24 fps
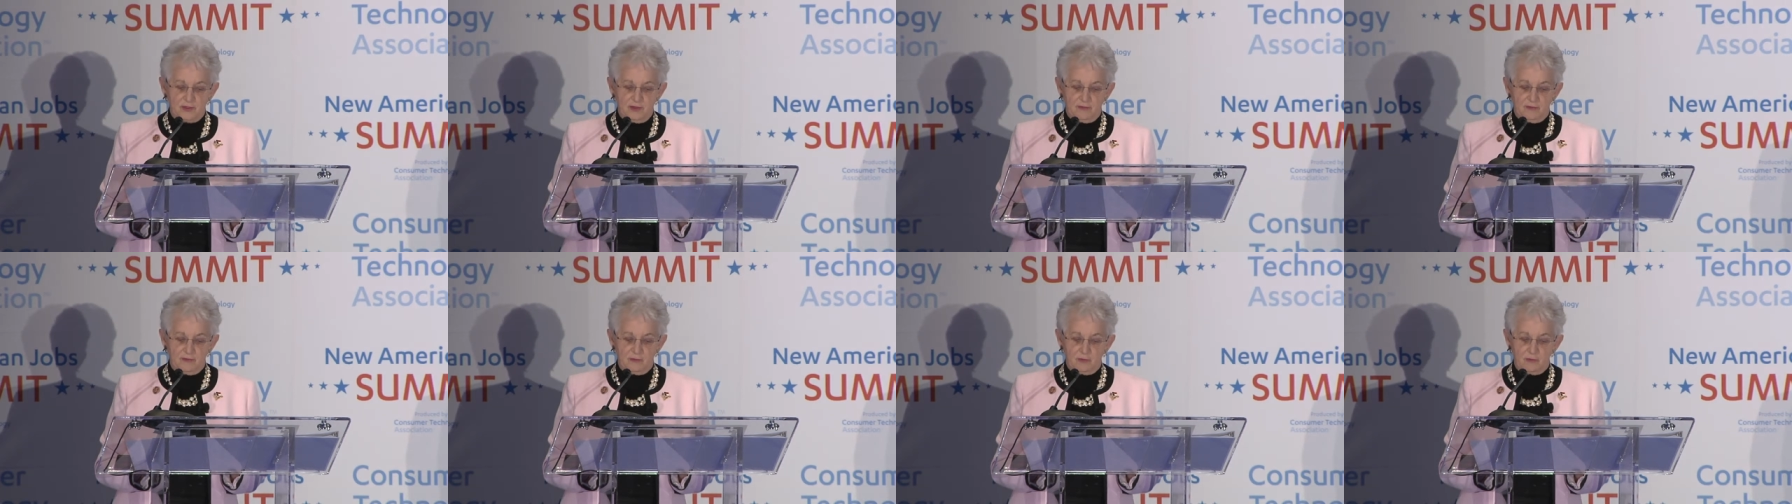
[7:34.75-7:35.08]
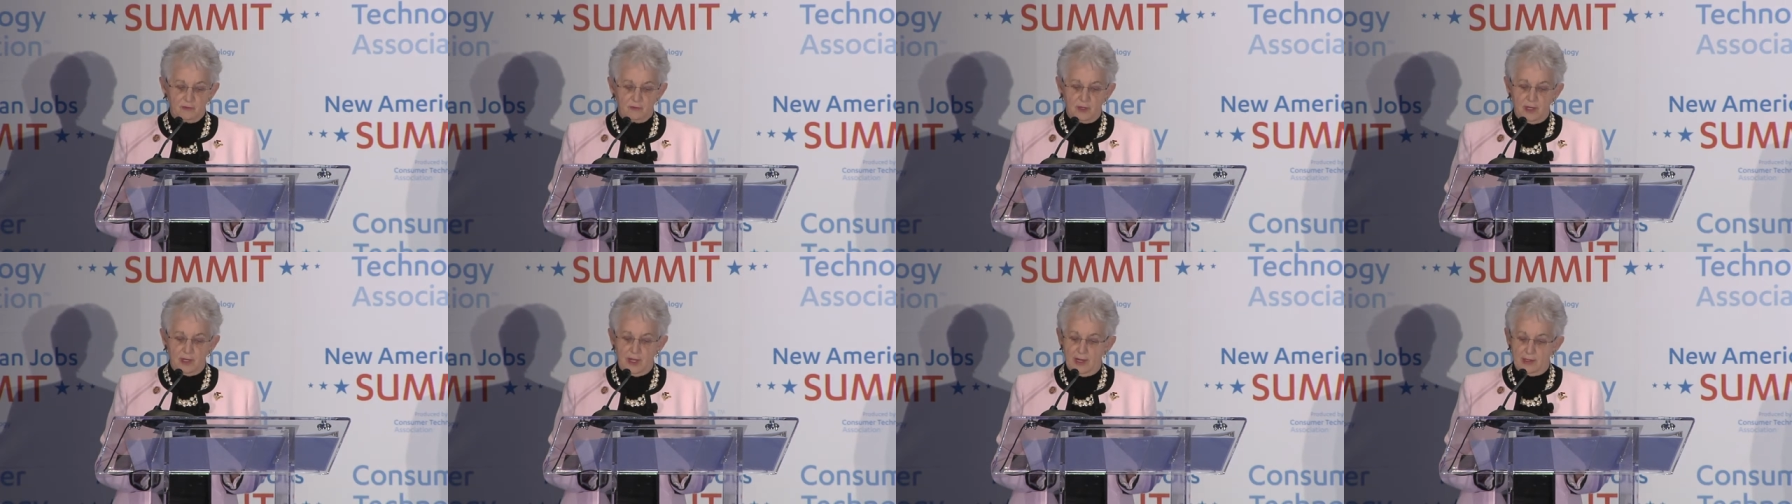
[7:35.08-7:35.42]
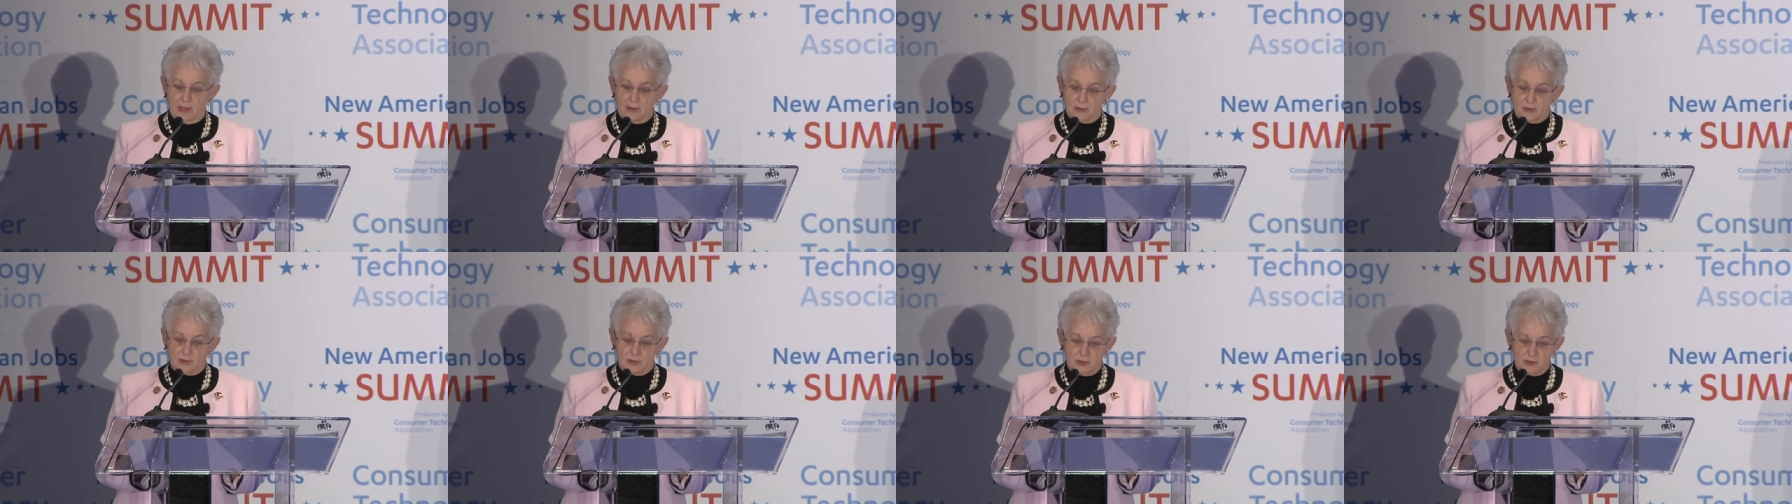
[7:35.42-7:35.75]
different
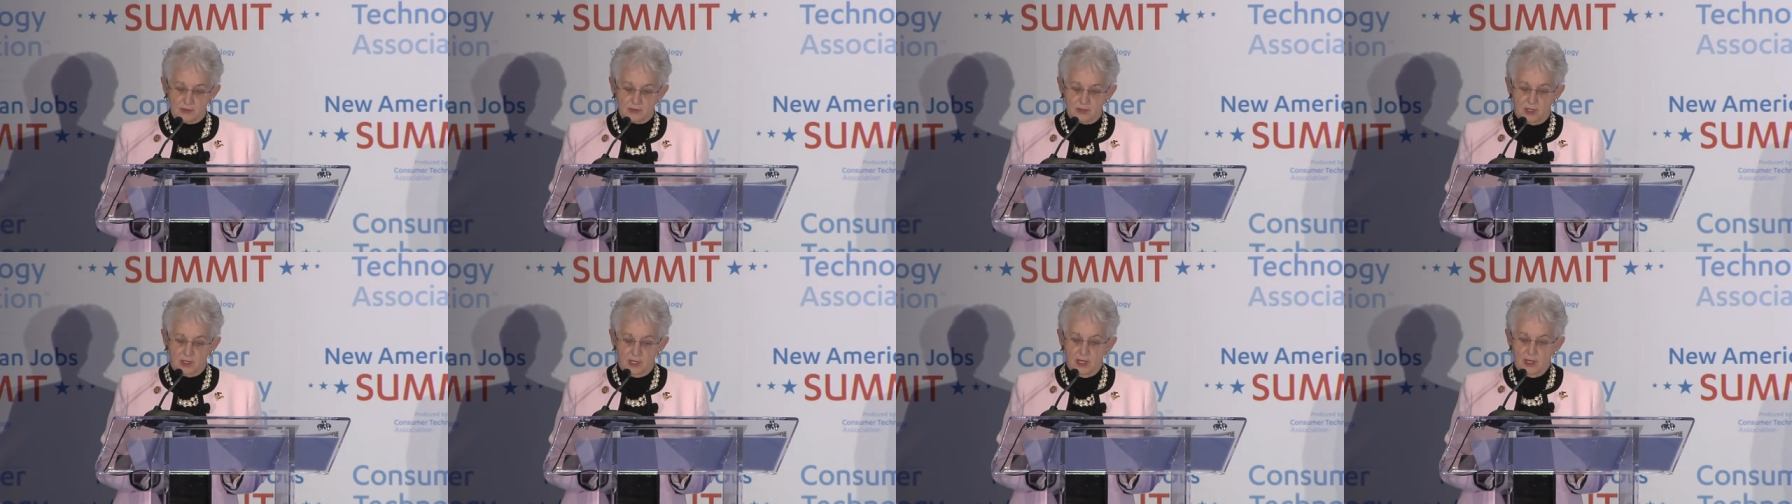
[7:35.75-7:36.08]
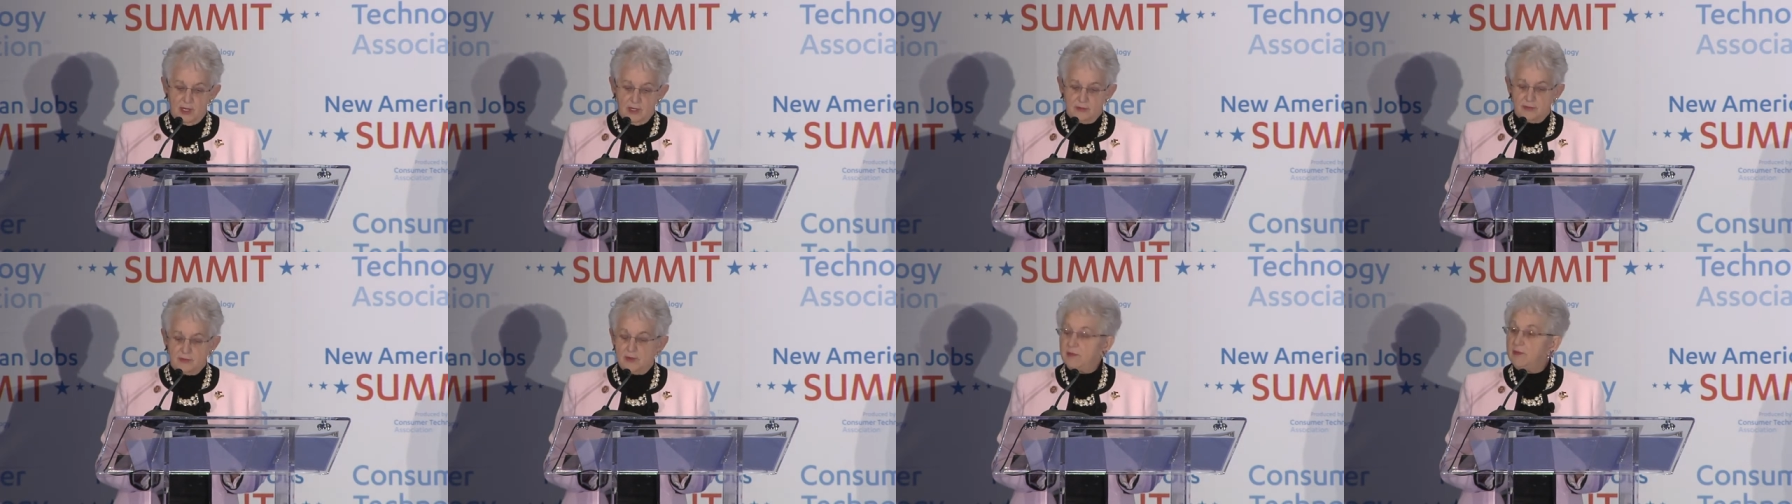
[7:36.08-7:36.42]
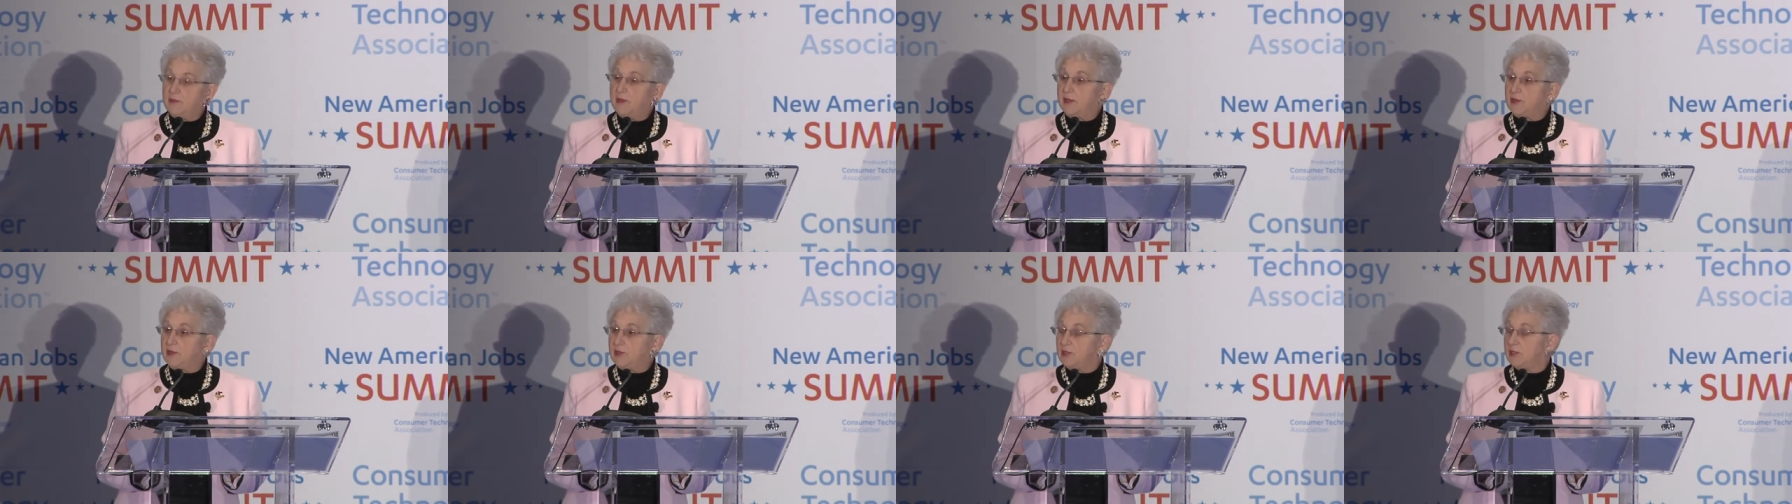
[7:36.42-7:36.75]
realities
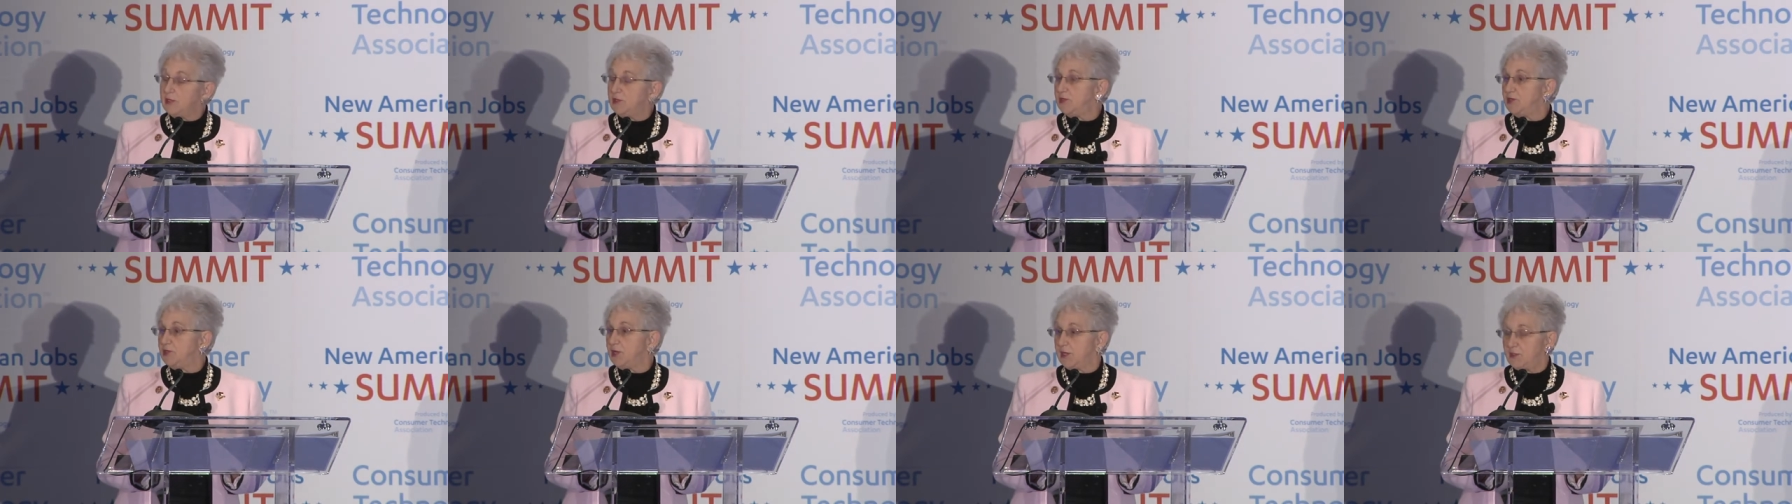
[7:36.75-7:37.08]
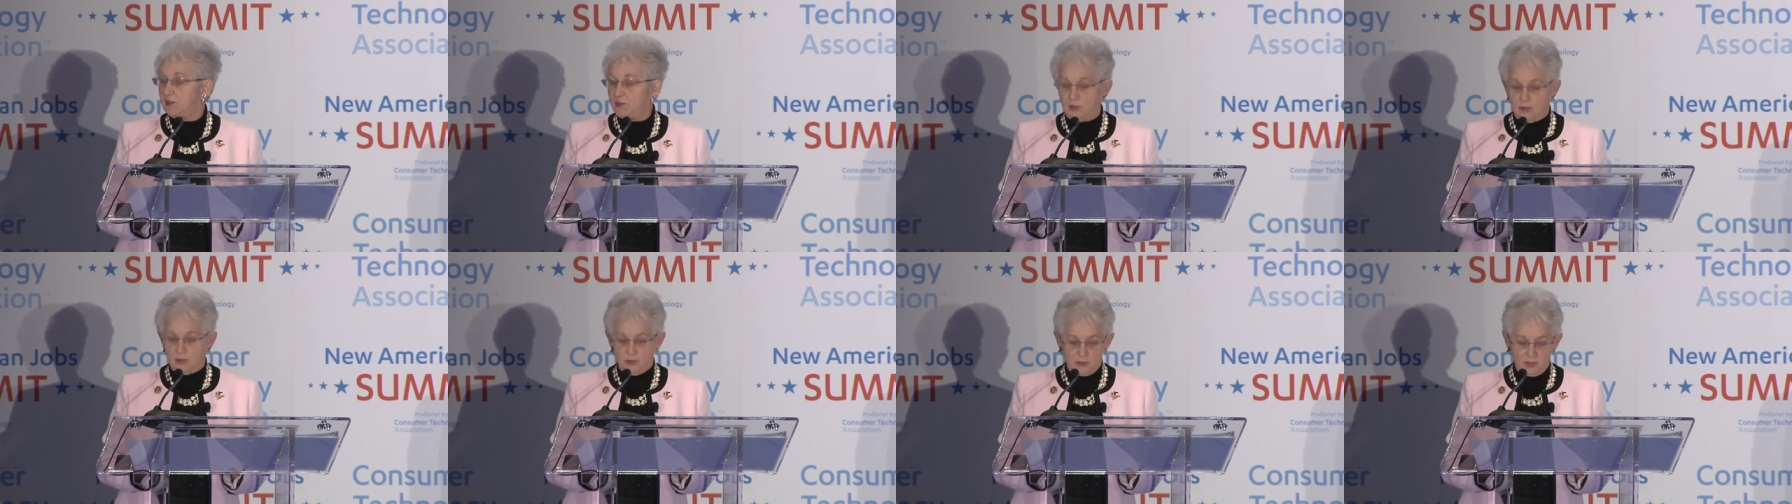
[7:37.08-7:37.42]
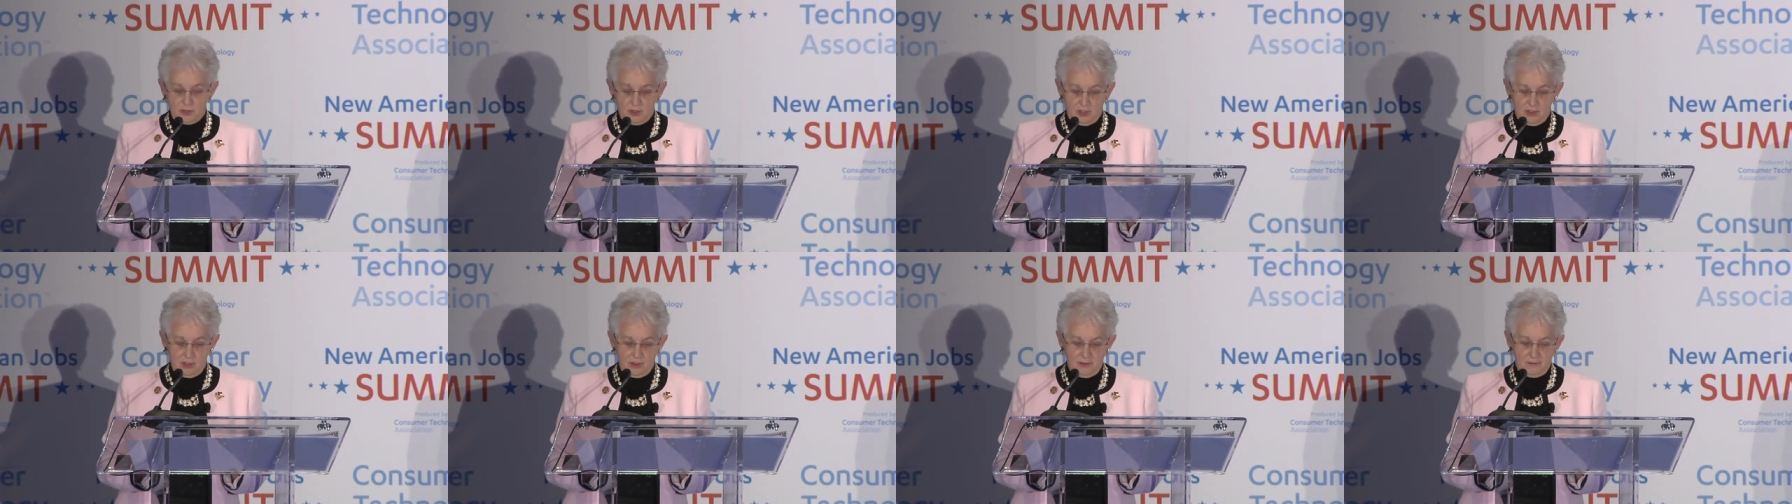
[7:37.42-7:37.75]
than they did 10
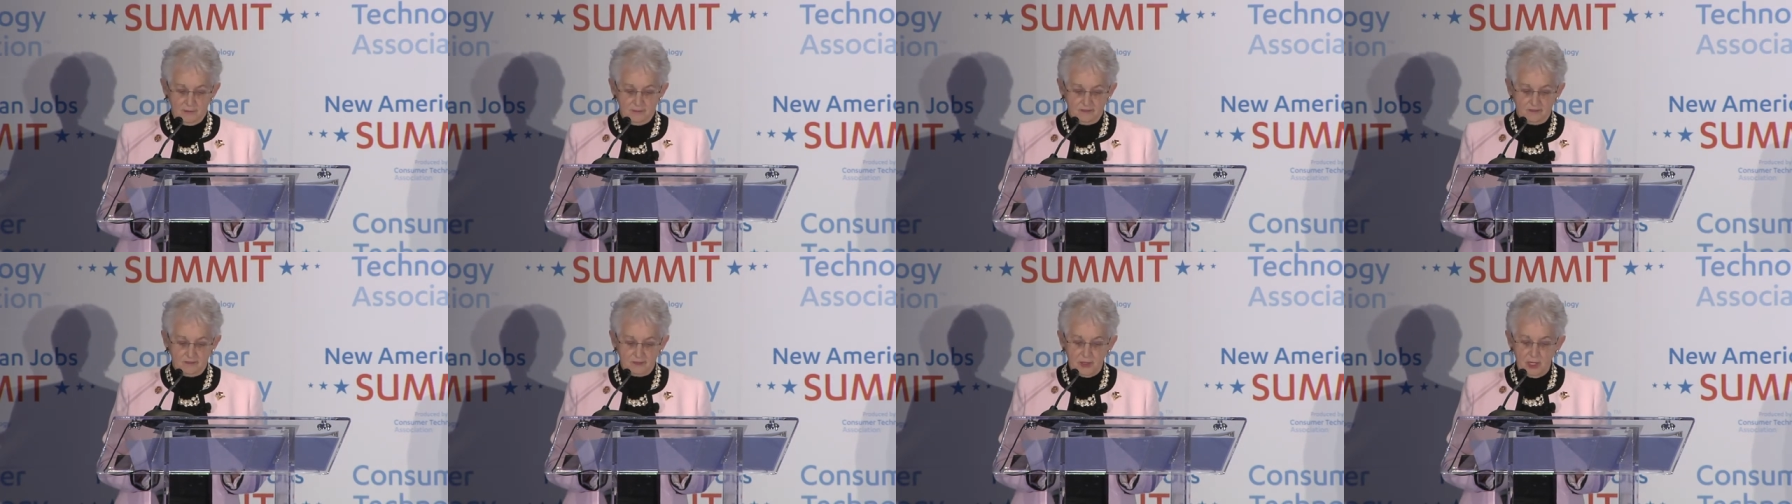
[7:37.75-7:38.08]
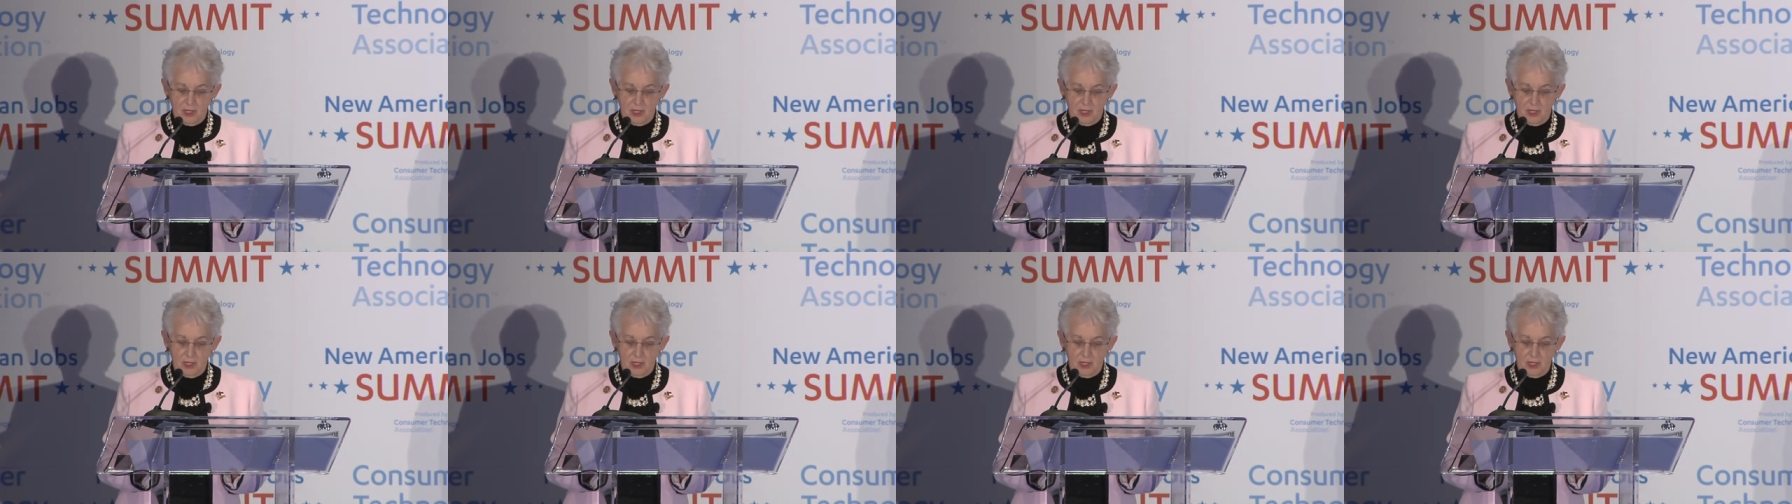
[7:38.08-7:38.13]
years ago.